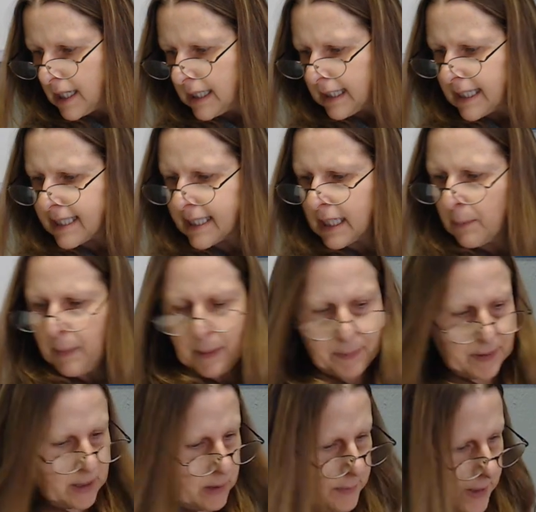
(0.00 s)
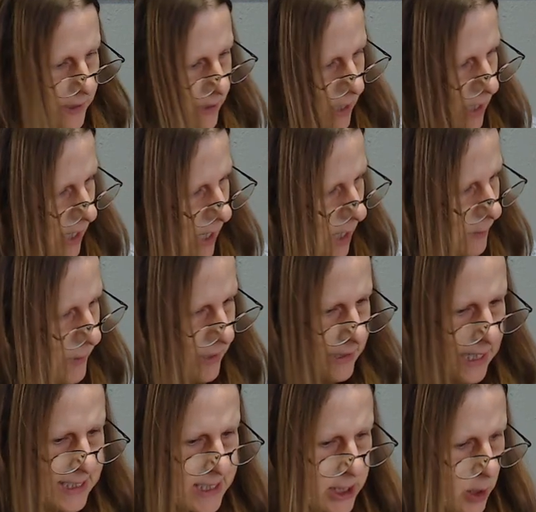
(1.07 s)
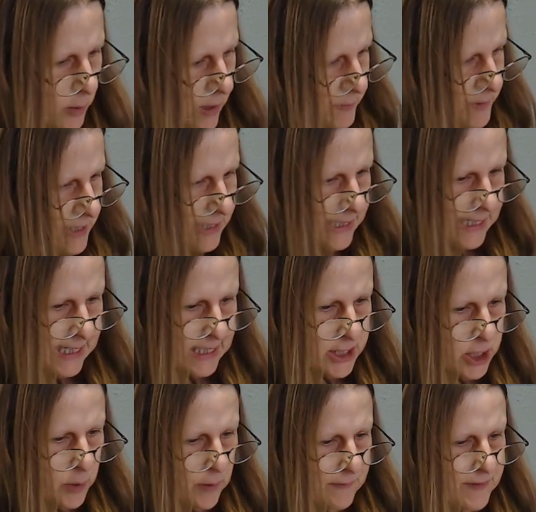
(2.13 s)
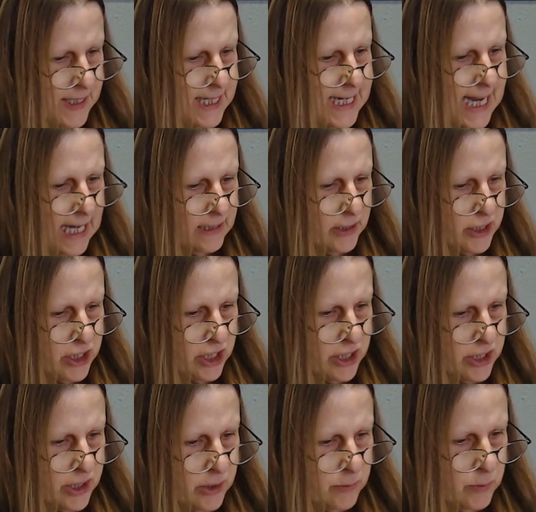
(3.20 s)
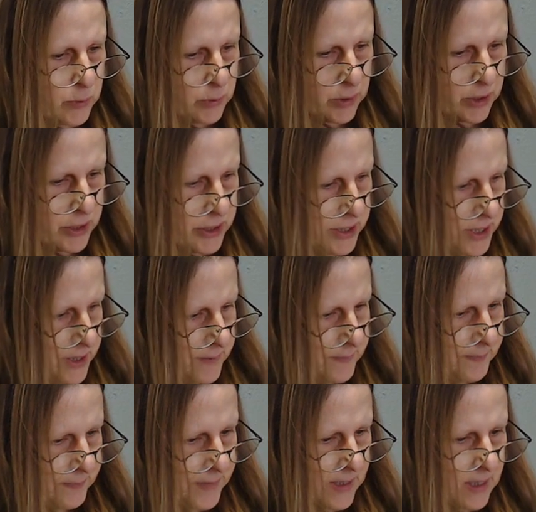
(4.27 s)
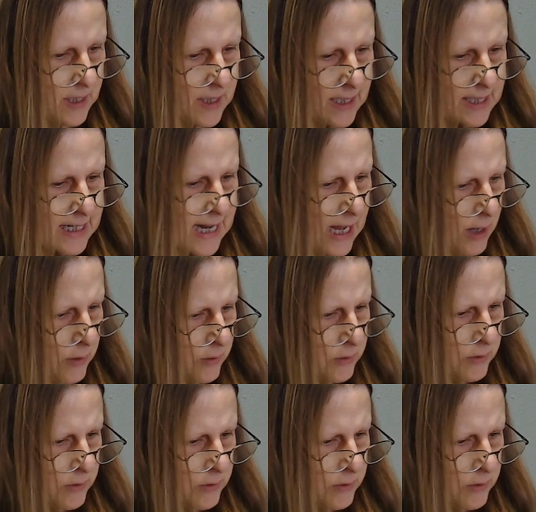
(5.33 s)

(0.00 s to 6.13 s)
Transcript: Let's skip up a little bit. Um, let's go up to the canto of the negligent rulers. Now,